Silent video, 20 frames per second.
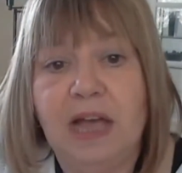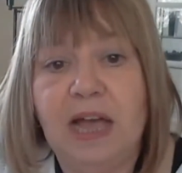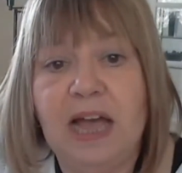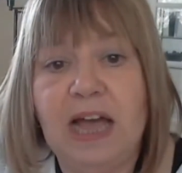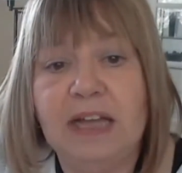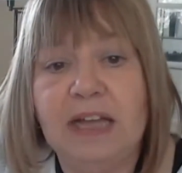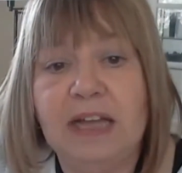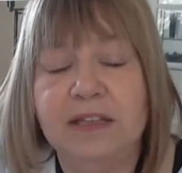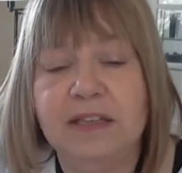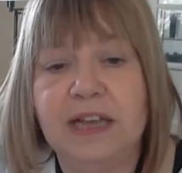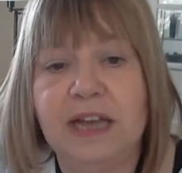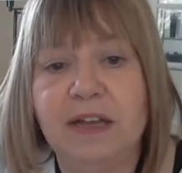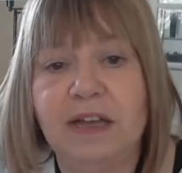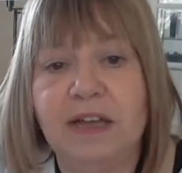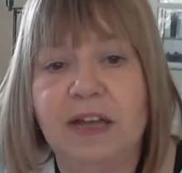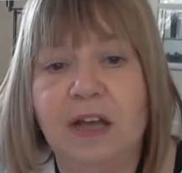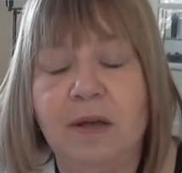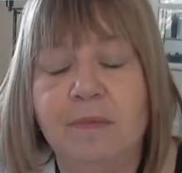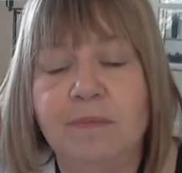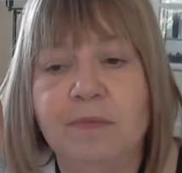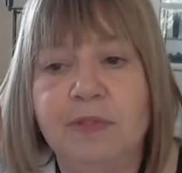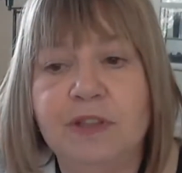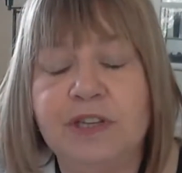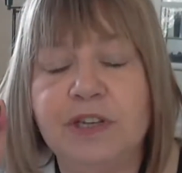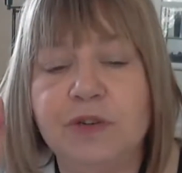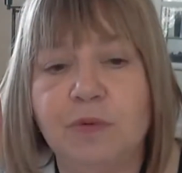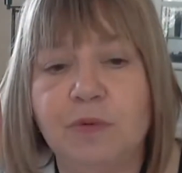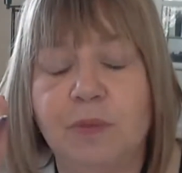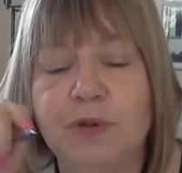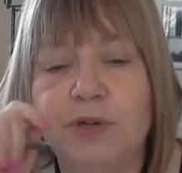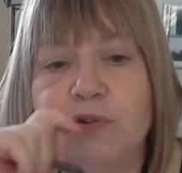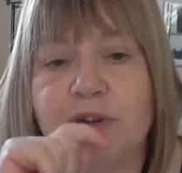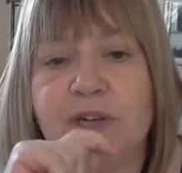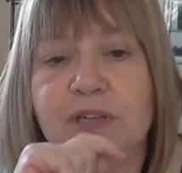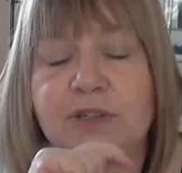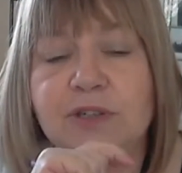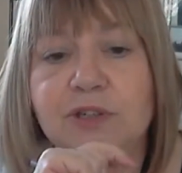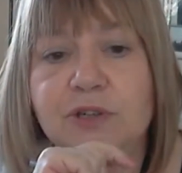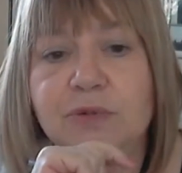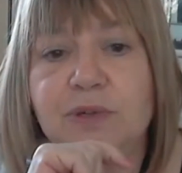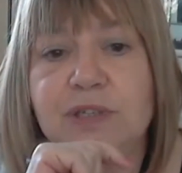And this is what we're trying to do,